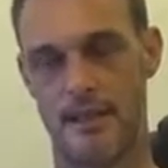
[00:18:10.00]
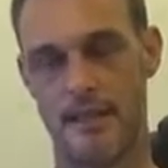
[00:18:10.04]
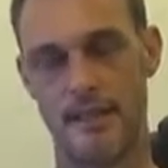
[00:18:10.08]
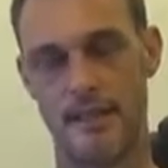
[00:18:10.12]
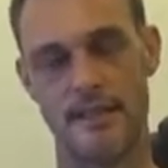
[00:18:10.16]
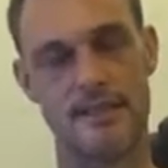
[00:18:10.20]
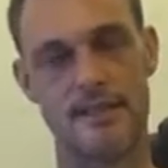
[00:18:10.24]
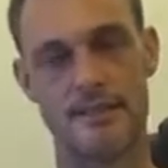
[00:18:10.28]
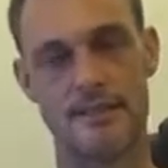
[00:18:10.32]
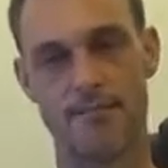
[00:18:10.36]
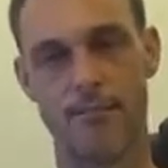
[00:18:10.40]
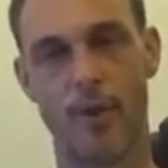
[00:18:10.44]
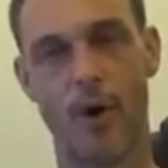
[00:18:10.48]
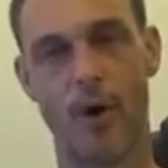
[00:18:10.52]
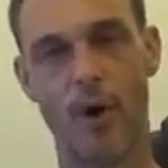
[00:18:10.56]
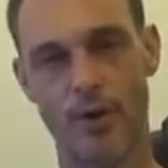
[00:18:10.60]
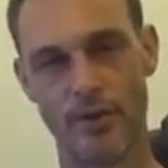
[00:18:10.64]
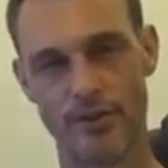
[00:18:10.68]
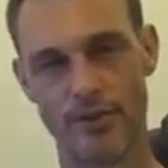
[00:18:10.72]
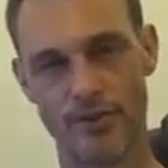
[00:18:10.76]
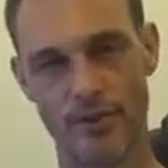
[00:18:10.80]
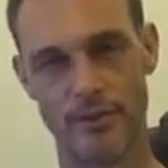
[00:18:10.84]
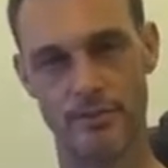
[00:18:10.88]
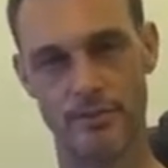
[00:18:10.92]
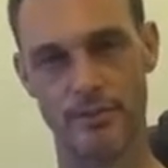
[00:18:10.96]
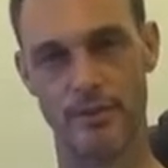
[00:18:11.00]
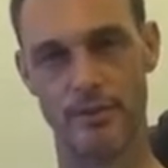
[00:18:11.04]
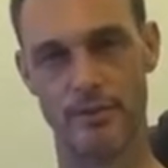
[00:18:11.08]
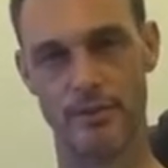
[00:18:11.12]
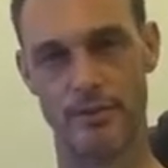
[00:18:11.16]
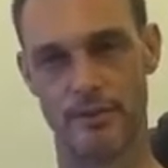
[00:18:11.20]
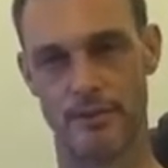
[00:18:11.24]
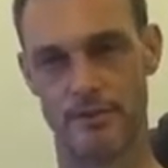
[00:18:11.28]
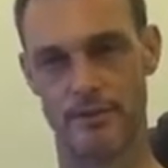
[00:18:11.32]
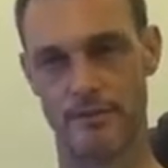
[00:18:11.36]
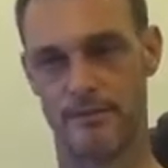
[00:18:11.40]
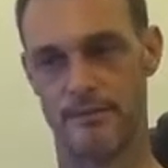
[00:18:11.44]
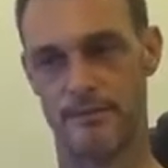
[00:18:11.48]
that it's
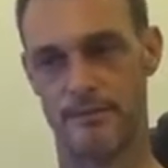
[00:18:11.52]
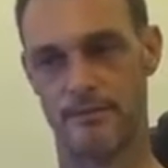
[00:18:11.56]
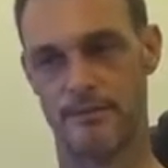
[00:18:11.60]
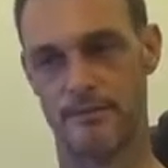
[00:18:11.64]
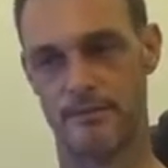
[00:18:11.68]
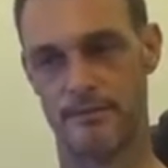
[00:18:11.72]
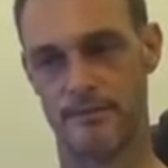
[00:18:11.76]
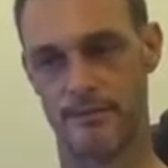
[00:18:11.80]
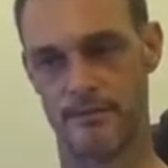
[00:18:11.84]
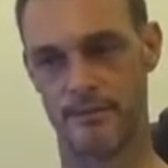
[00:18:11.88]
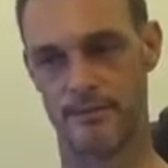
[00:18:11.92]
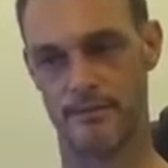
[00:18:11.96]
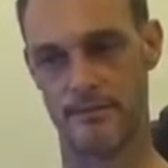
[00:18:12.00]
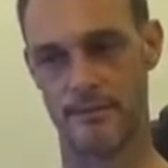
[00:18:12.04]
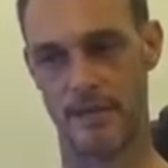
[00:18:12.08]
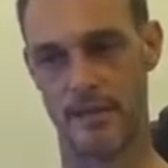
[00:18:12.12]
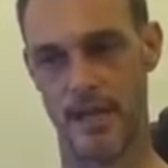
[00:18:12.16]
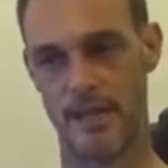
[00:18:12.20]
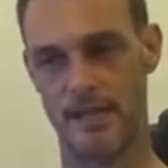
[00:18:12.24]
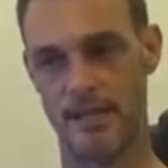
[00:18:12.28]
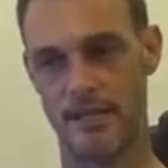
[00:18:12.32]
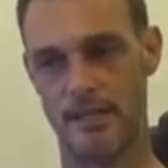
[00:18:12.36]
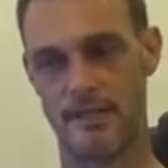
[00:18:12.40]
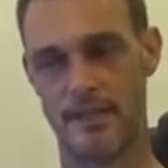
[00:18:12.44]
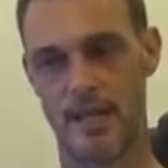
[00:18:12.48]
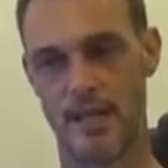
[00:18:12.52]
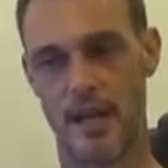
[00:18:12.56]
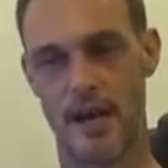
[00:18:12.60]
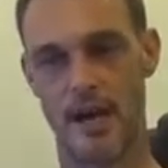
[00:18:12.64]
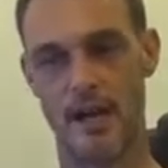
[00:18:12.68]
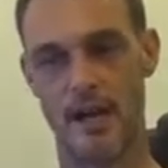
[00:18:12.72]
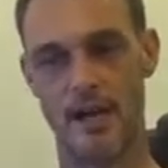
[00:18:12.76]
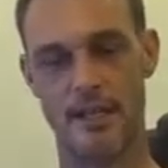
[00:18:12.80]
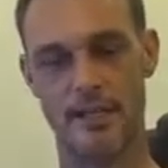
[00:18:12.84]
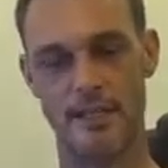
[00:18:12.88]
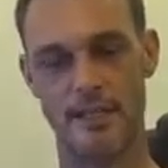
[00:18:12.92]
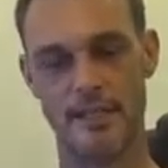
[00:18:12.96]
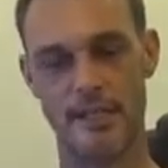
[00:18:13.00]
possible and
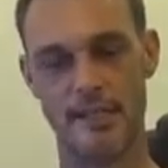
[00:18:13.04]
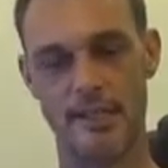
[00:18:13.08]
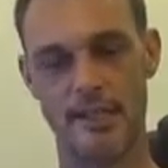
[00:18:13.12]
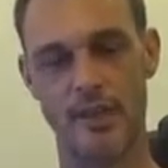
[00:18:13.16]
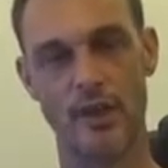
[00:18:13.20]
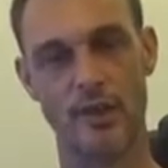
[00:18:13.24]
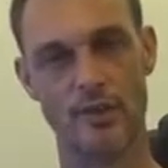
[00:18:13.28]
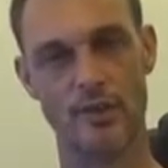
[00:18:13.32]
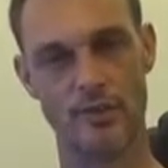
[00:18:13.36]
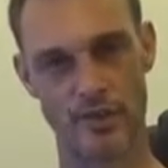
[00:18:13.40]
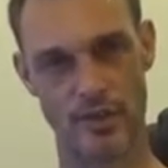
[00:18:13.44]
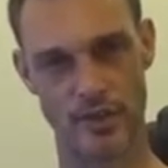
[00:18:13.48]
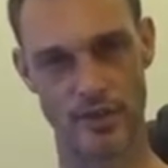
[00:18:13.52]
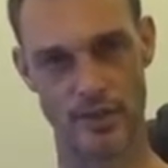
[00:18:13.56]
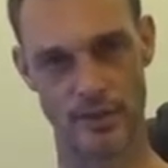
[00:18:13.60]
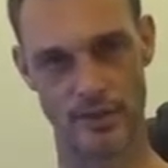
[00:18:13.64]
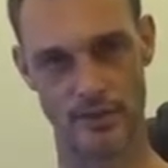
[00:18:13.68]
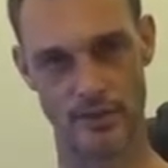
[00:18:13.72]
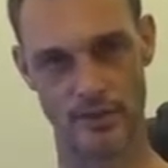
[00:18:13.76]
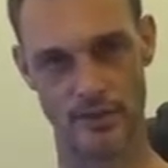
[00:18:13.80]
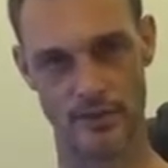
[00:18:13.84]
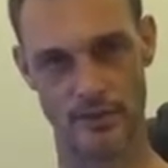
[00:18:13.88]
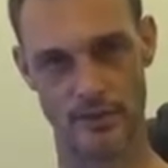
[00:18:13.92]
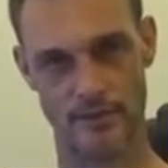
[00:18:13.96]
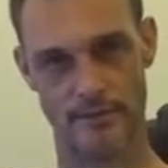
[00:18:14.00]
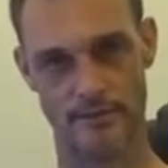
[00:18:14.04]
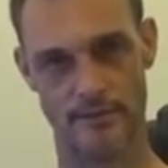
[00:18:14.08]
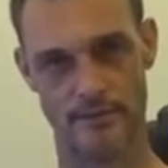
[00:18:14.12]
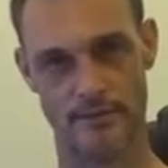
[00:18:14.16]
entirely logical